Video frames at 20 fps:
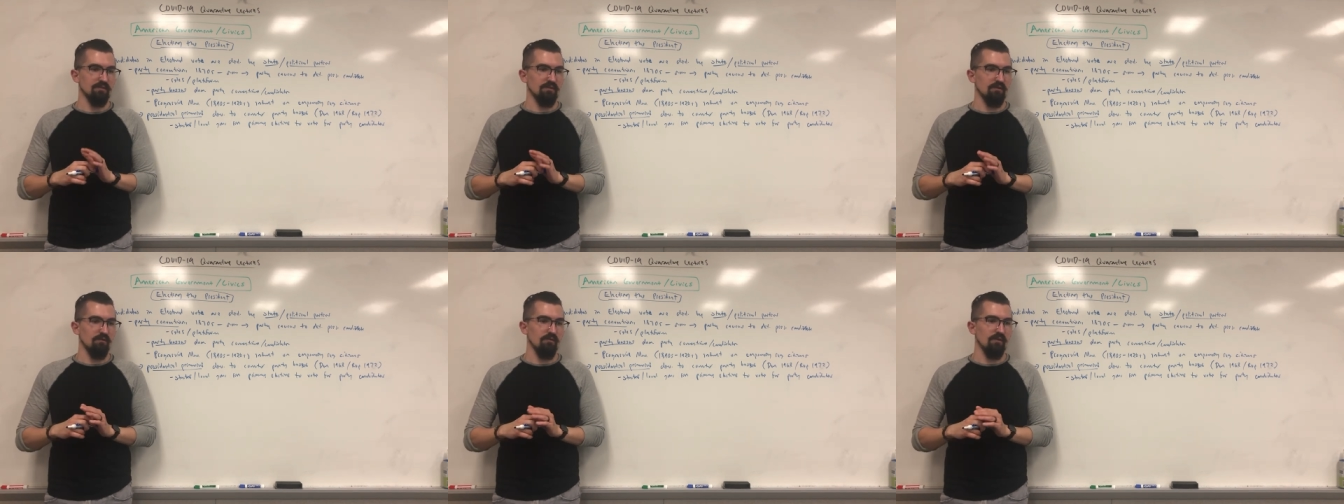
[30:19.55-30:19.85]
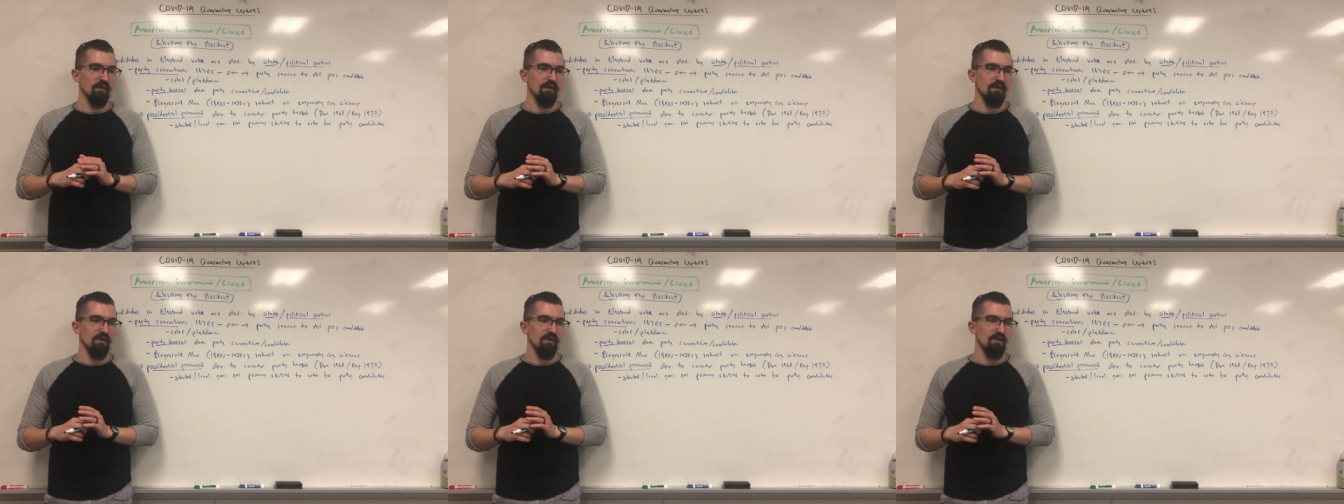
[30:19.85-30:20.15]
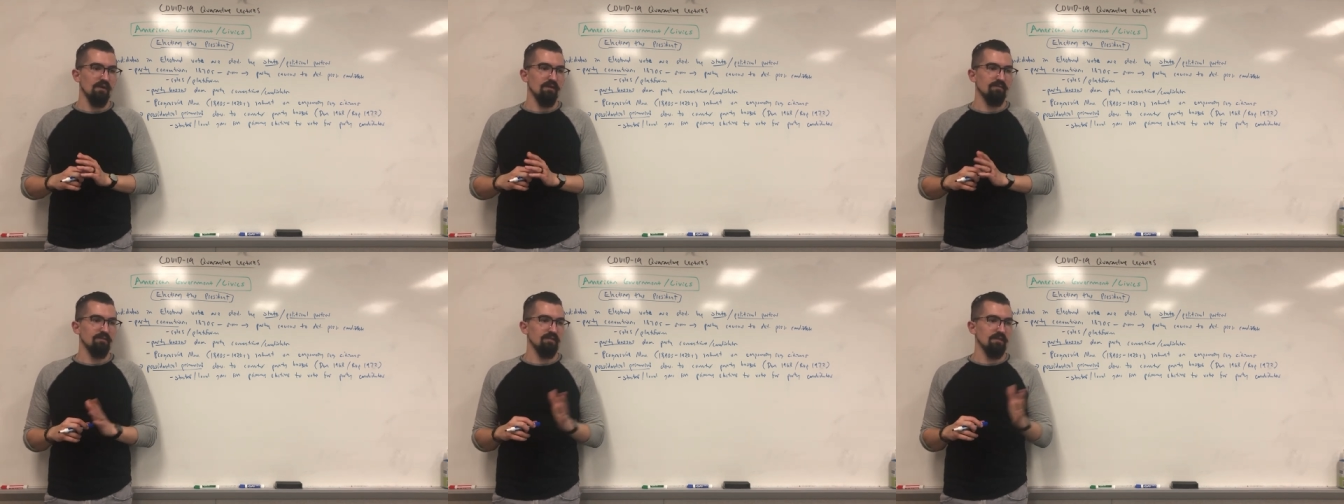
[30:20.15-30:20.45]
So
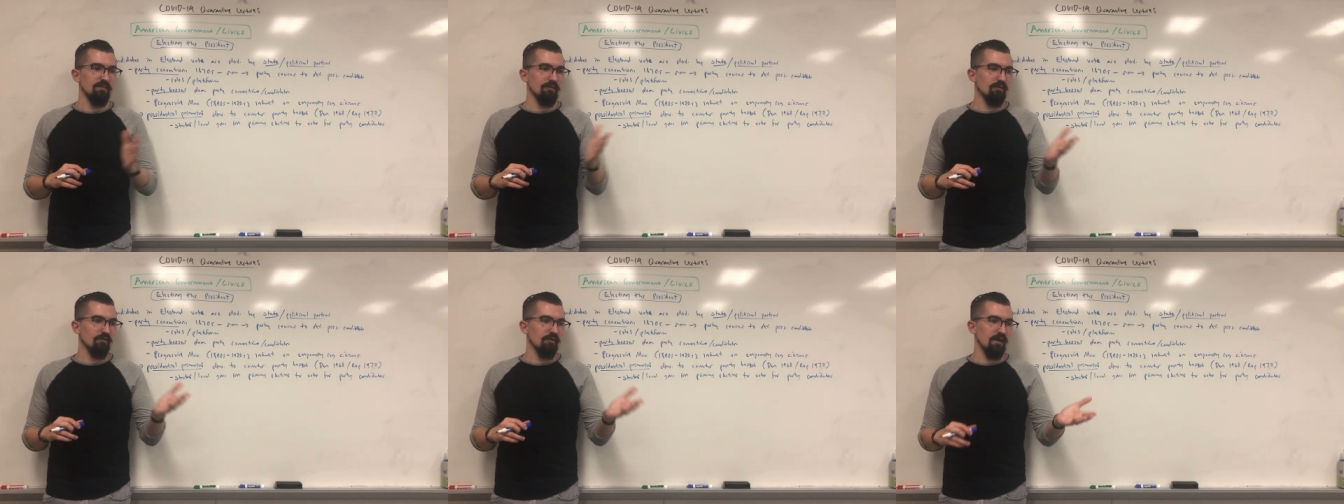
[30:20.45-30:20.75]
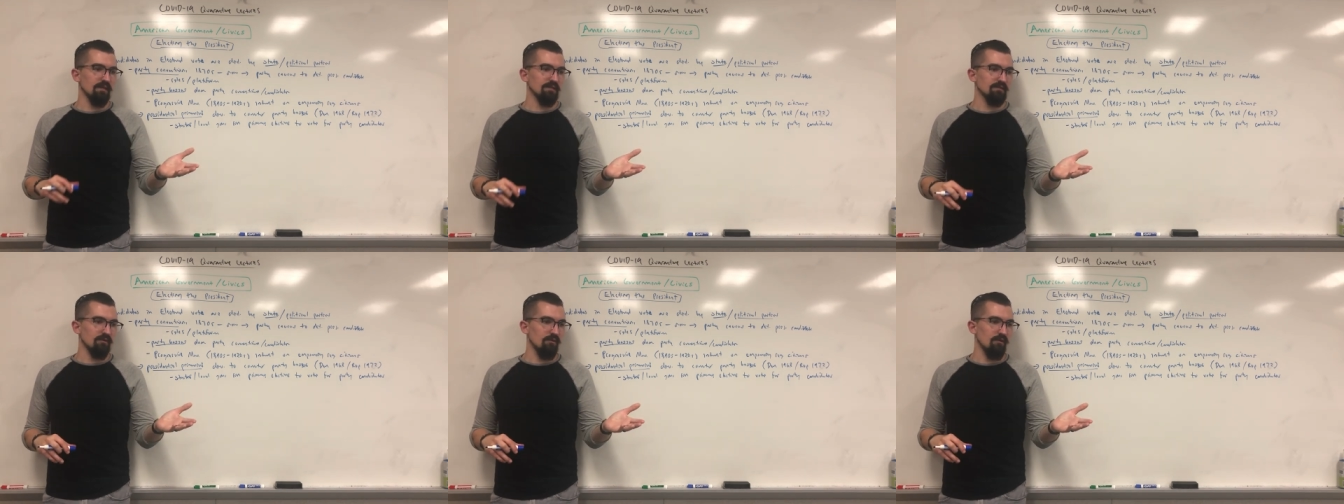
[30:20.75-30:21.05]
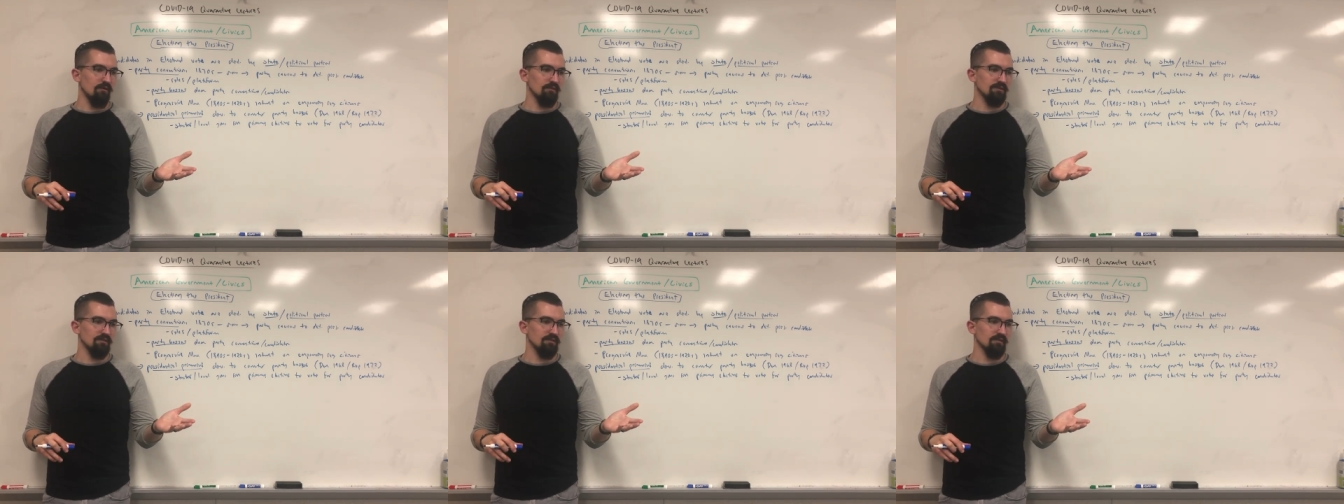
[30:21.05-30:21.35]
if the Democrats are
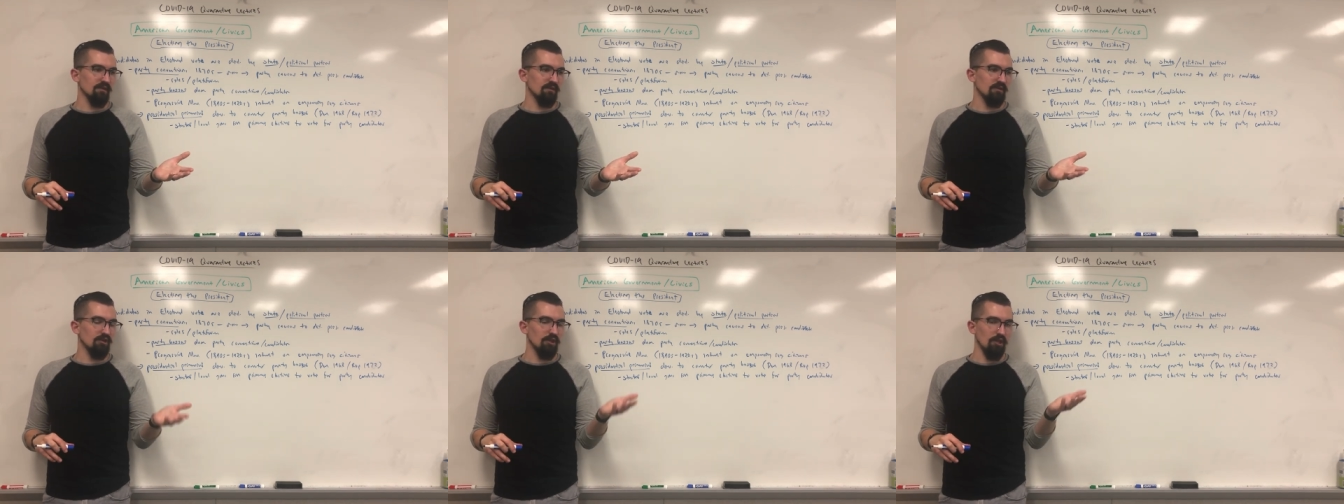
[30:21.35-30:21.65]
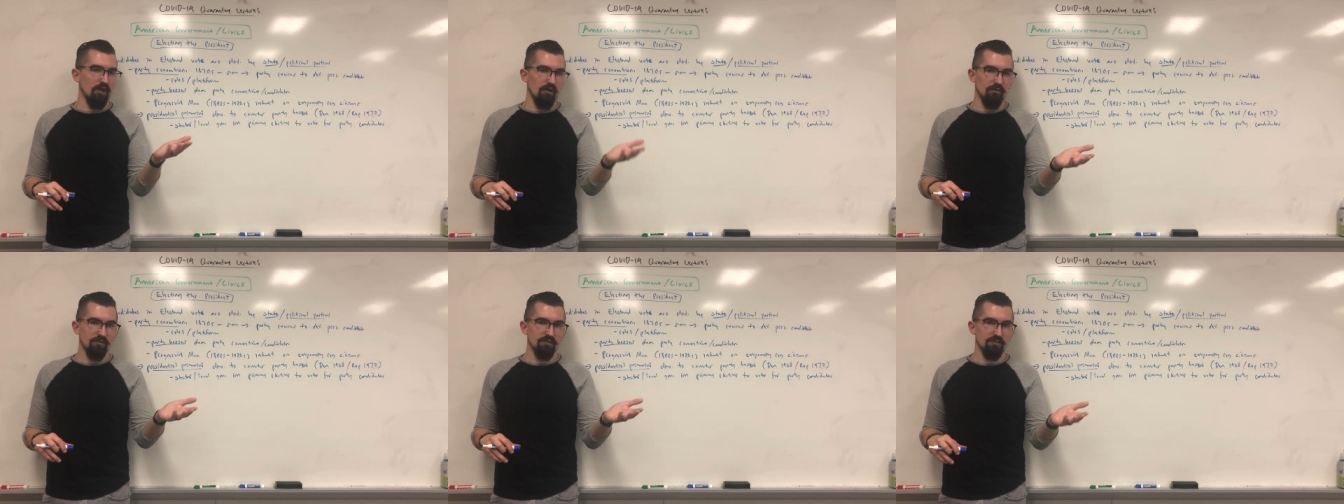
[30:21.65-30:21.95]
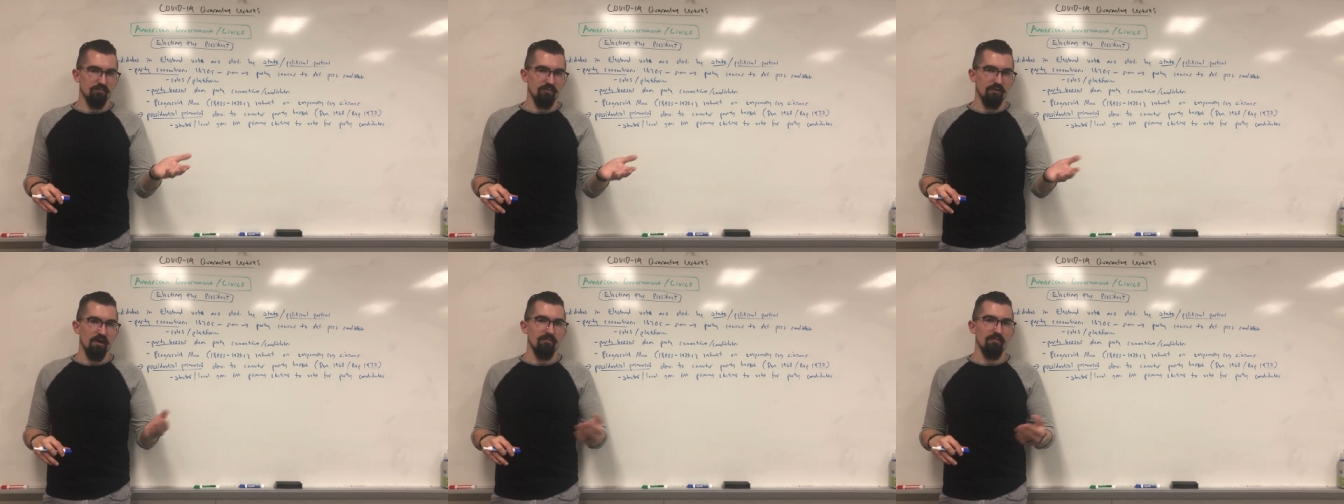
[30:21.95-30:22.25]
hosting a
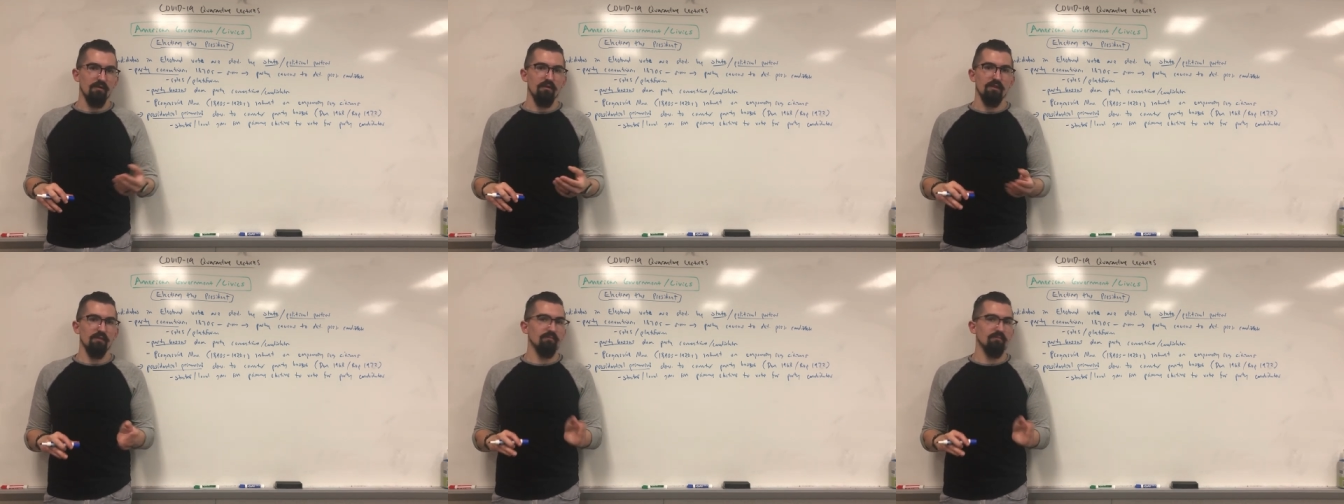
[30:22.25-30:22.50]
closed primary,